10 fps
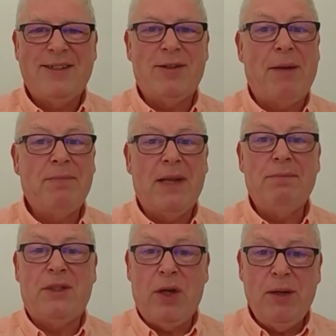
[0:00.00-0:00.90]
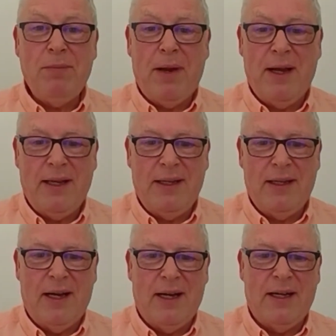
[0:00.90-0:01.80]
So I'm joined
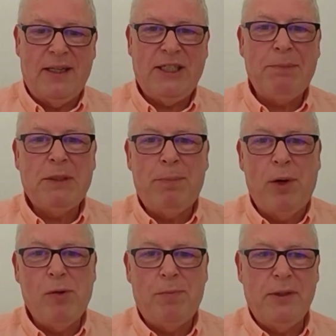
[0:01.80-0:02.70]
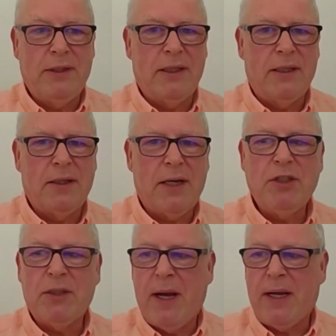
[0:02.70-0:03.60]
by James Pope, who's the
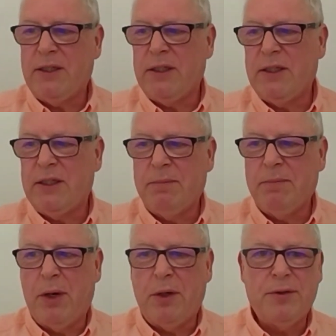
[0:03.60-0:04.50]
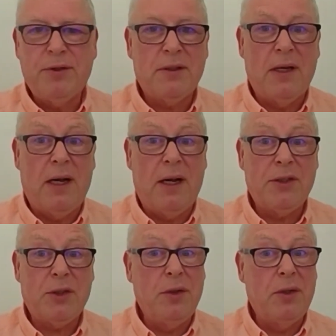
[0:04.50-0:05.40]
grounds manager at St Paul's
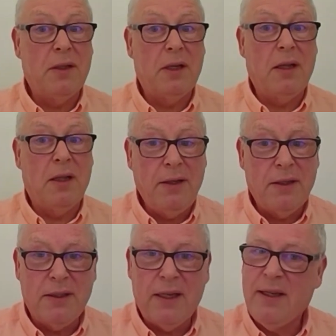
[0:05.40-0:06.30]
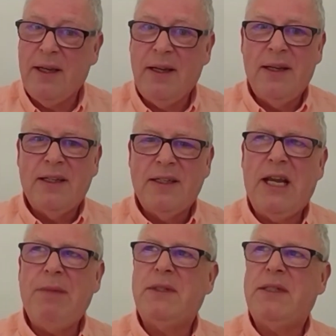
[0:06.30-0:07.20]
School in London. And
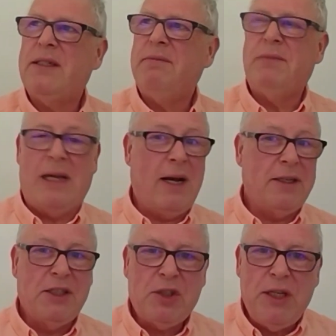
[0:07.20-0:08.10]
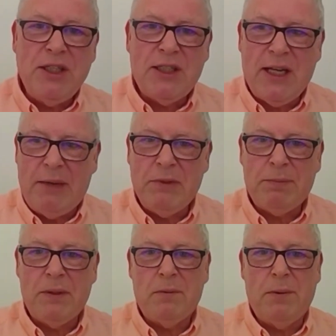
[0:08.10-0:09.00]
James, we are in strange times,
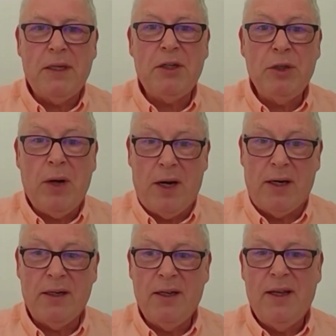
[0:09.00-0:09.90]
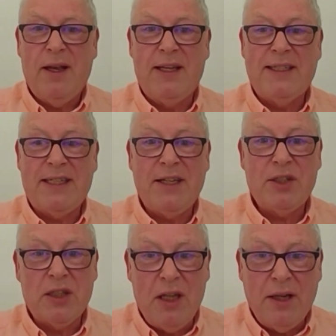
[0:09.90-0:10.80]
but where you are in the centre
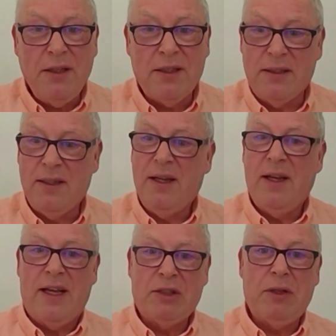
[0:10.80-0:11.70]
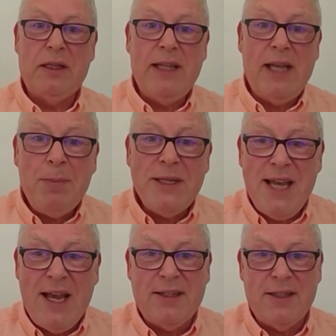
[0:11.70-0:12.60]
of London is really the
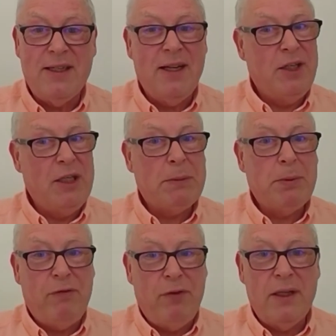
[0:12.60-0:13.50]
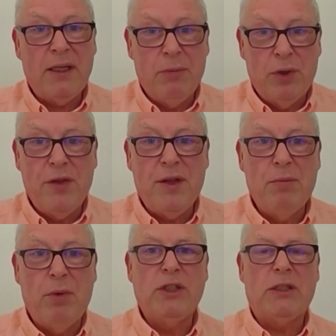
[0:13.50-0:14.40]
epicentre. You must be feeling it more than
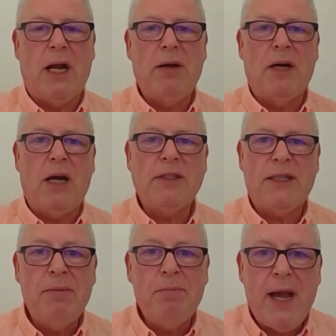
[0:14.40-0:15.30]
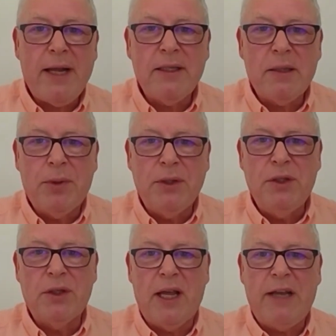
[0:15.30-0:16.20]
most. How has it impacted upon
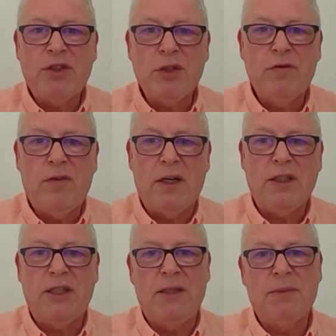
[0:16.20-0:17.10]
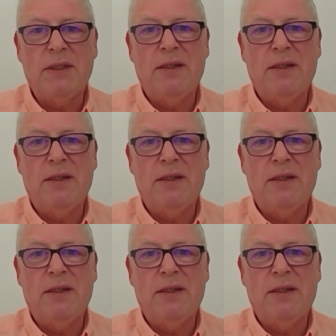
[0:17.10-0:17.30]
your life so far, James?